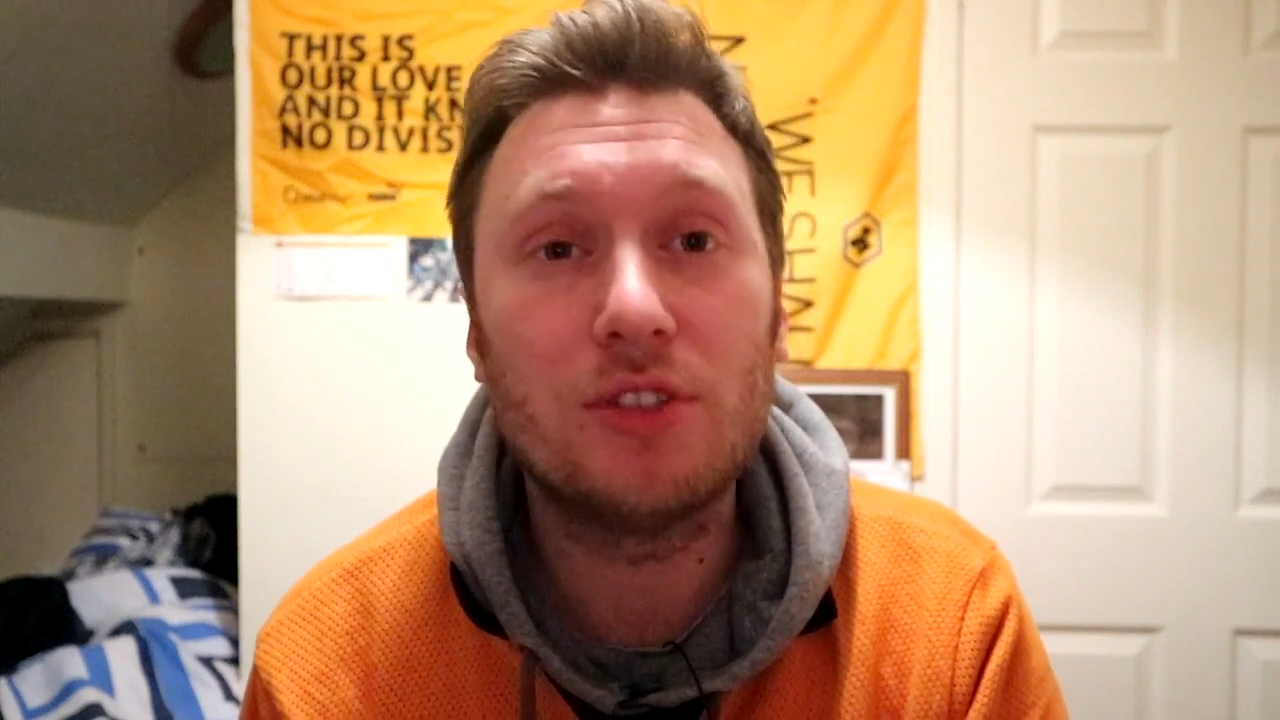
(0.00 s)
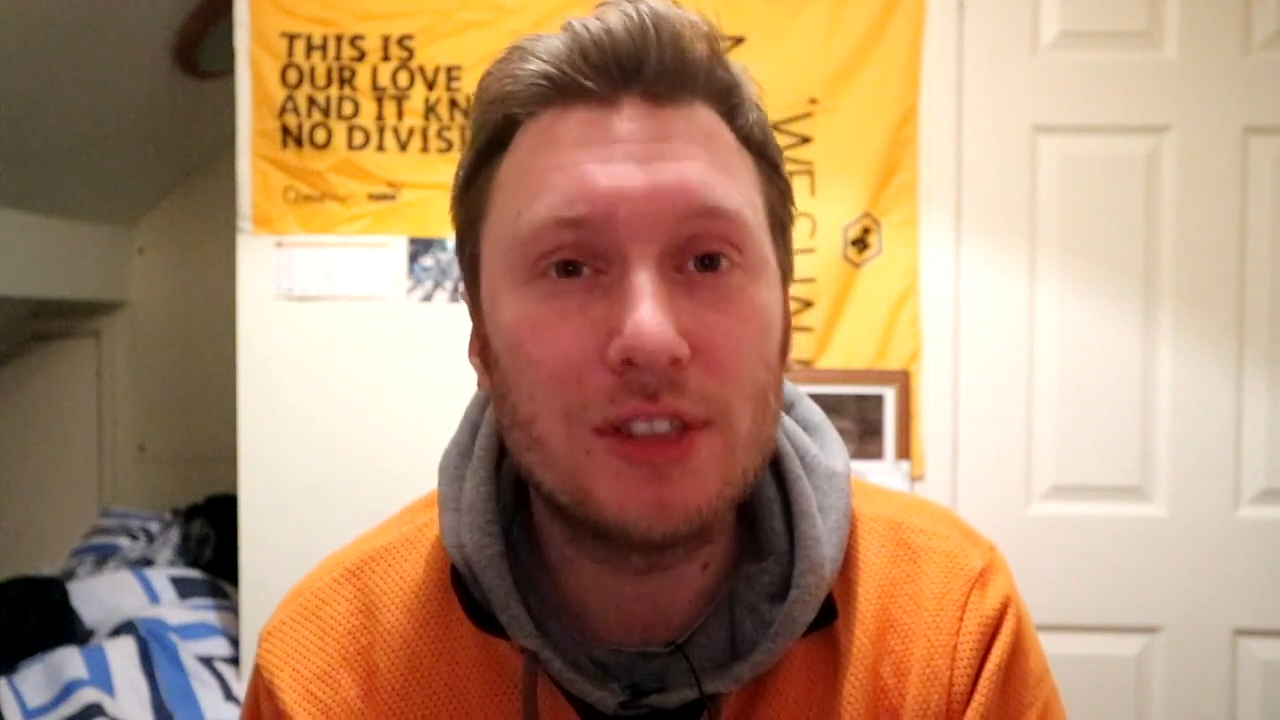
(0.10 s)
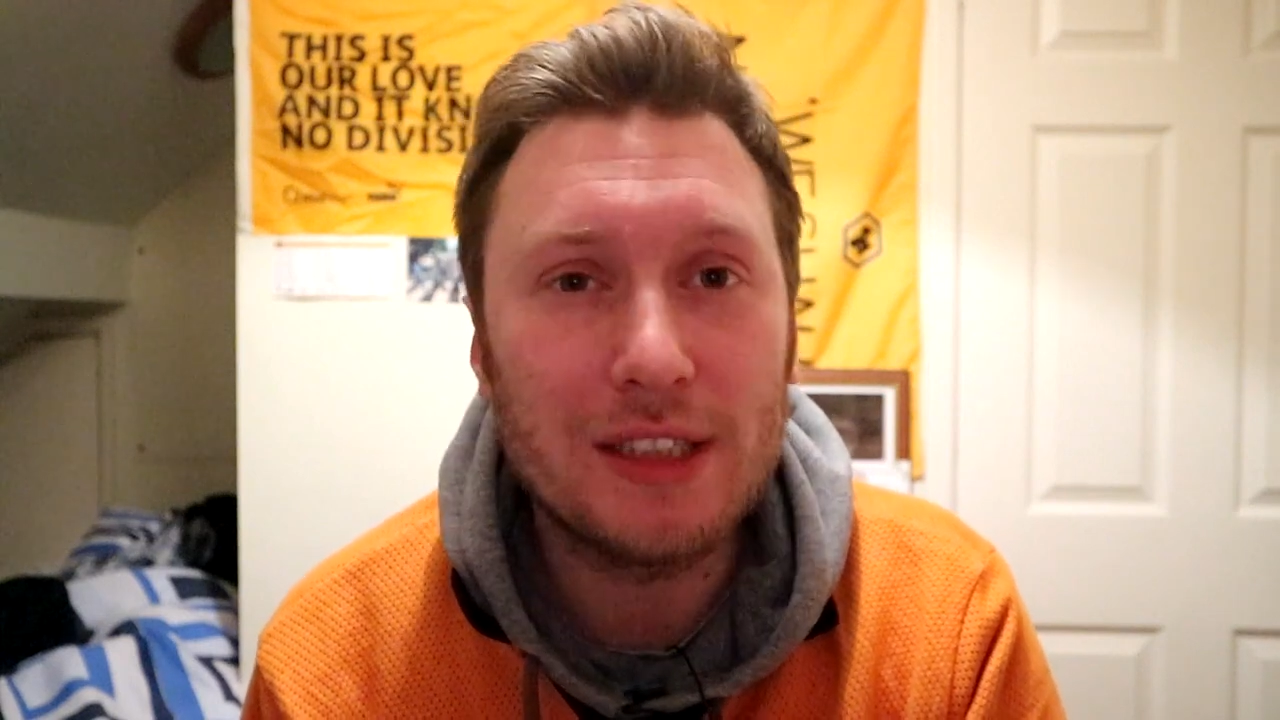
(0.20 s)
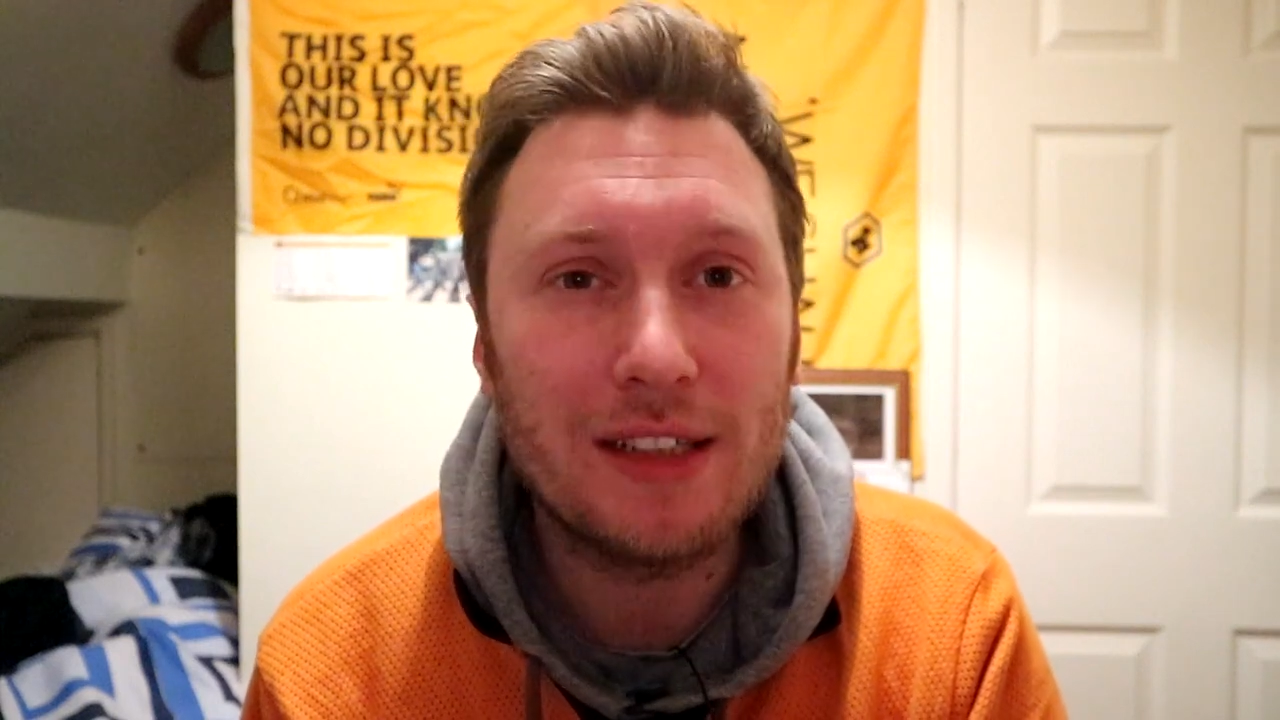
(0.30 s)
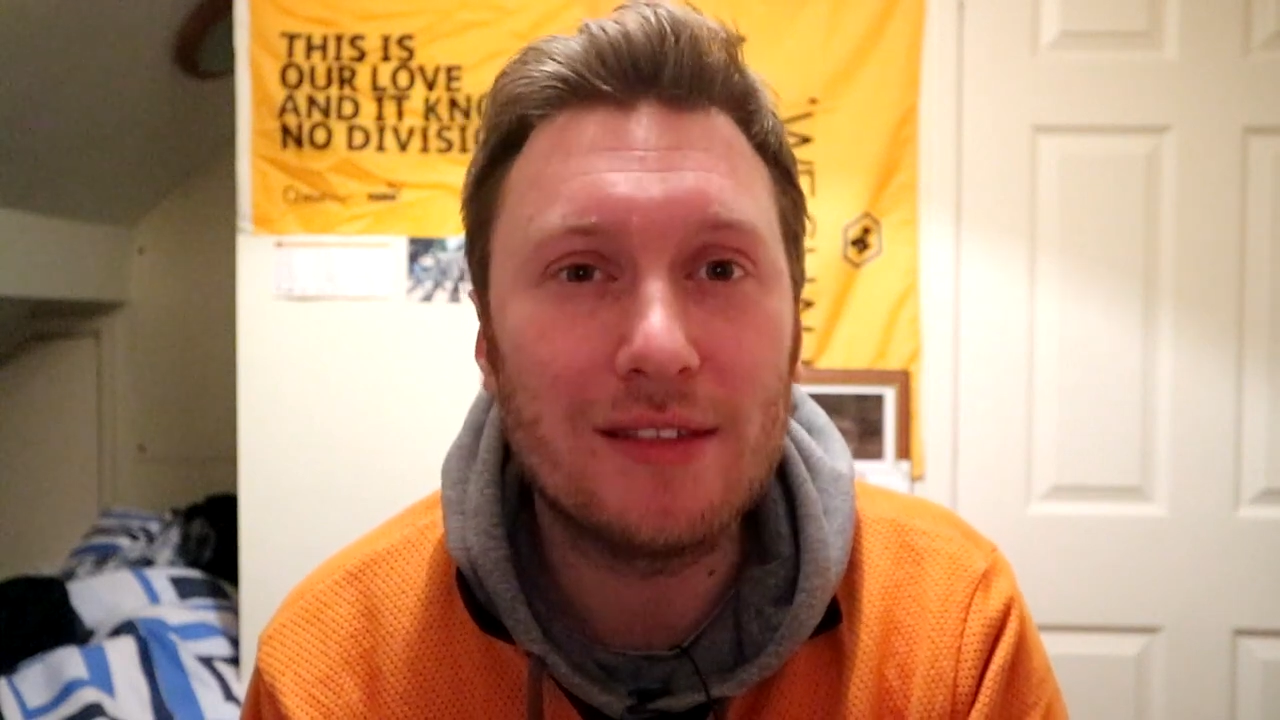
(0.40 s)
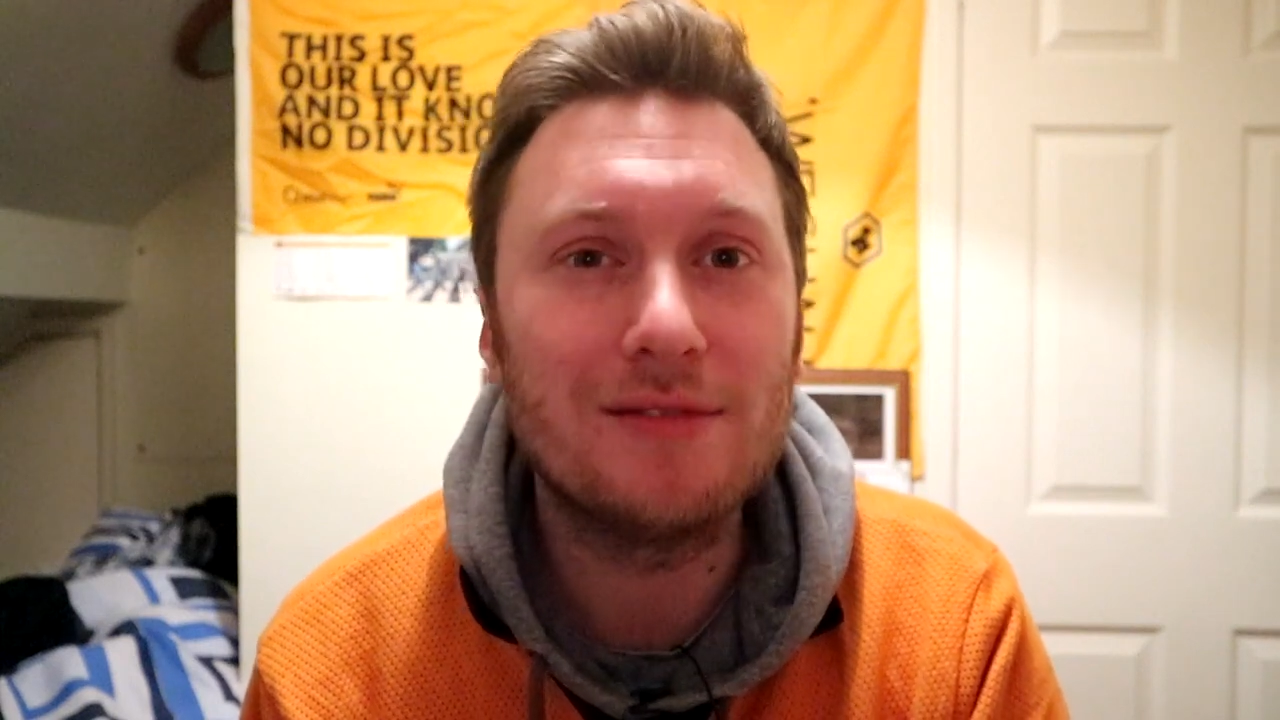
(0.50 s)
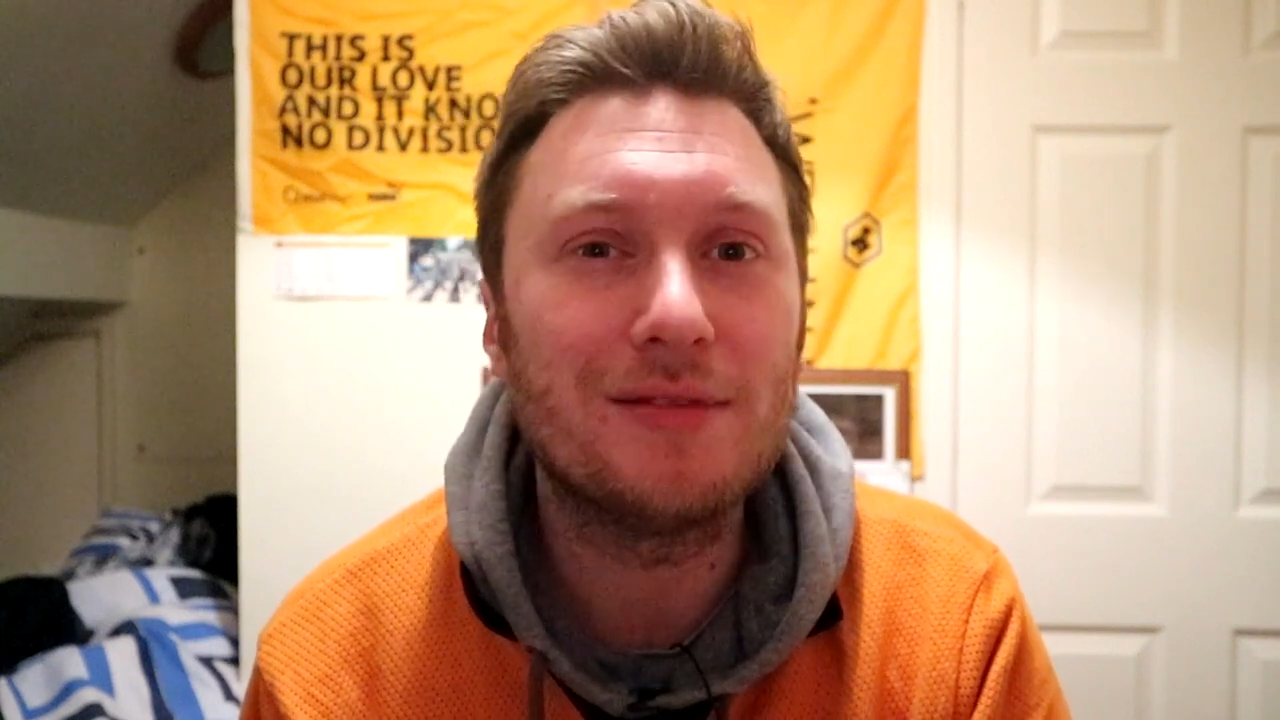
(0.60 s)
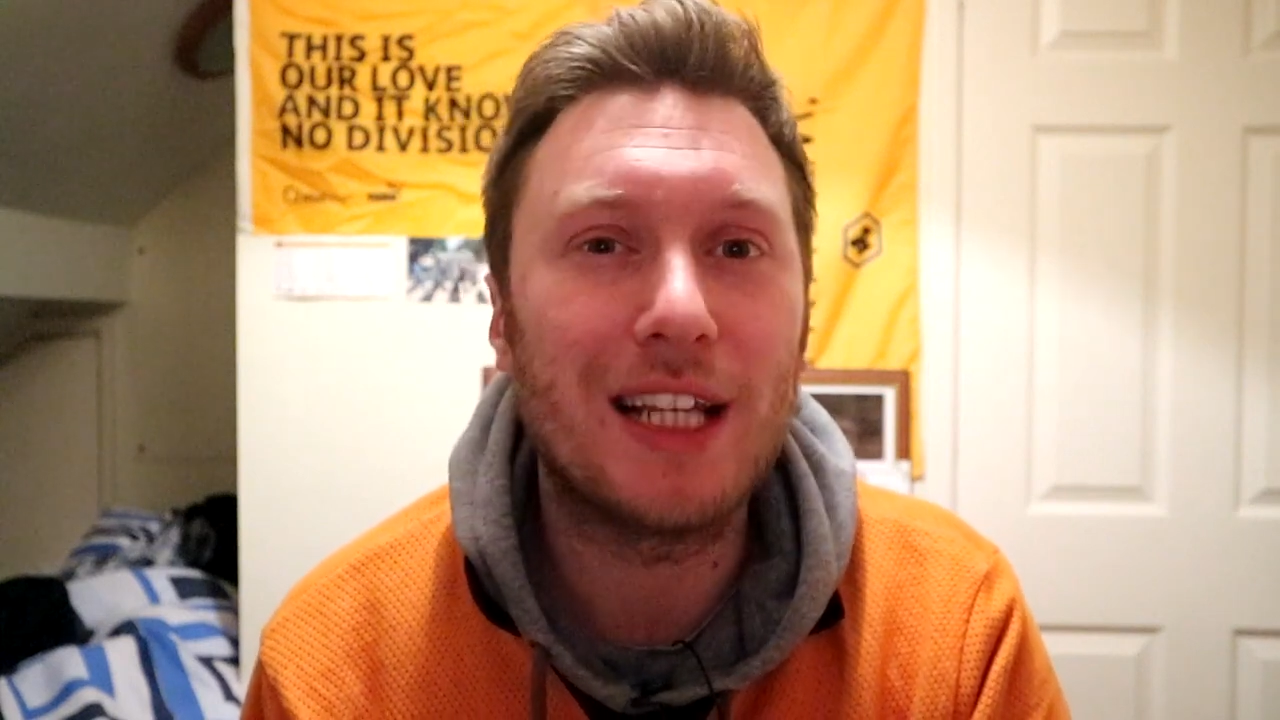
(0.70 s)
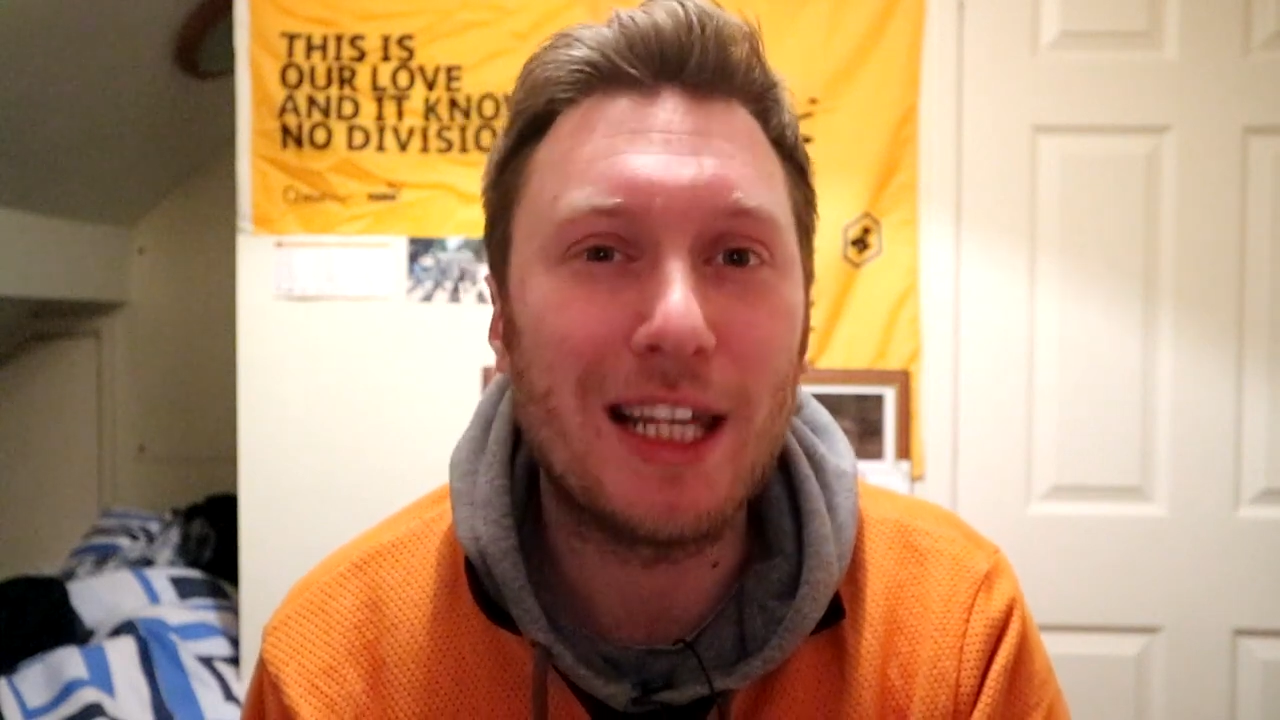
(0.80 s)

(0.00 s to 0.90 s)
still